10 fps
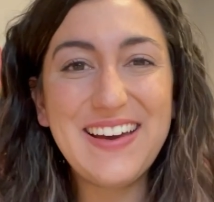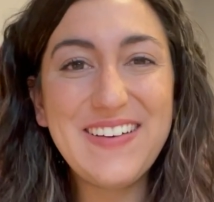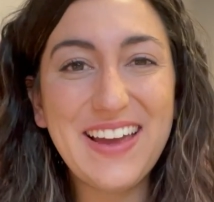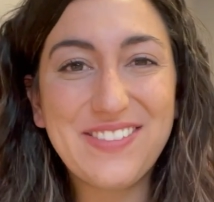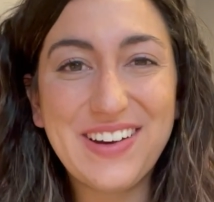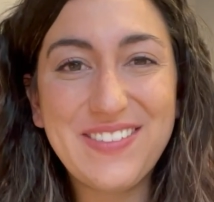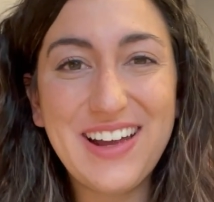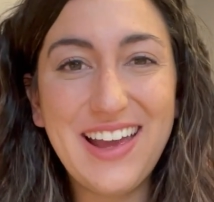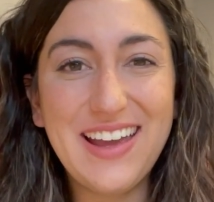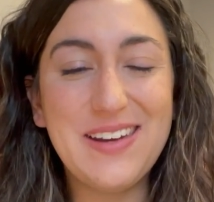
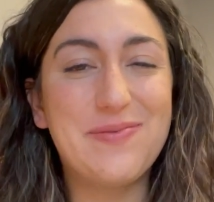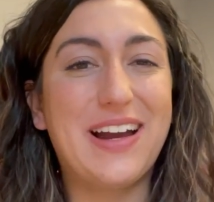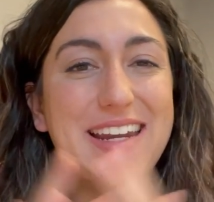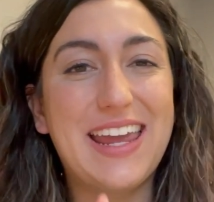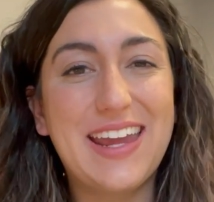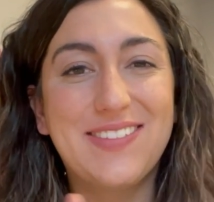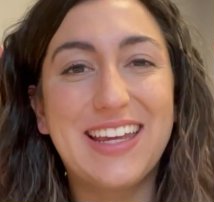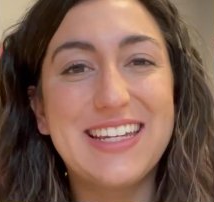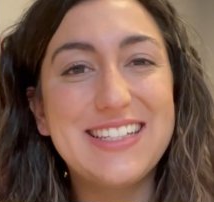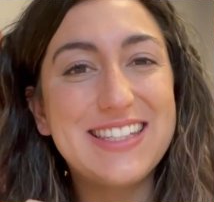everyone, my name
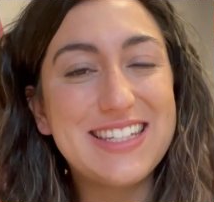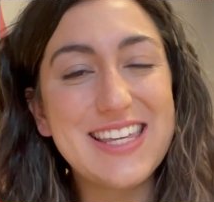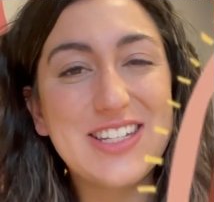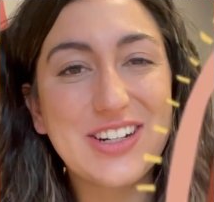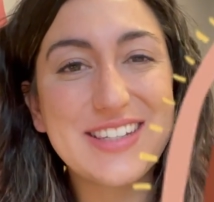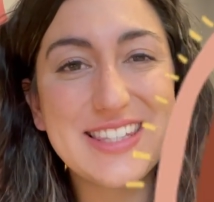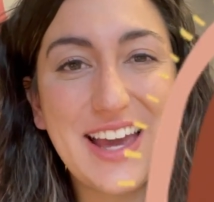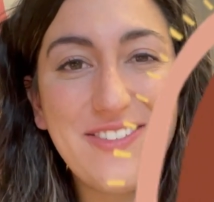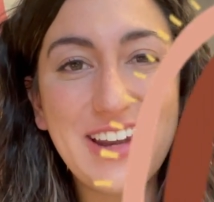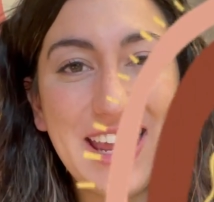is Teacher
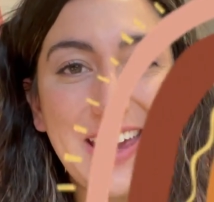Stephanie.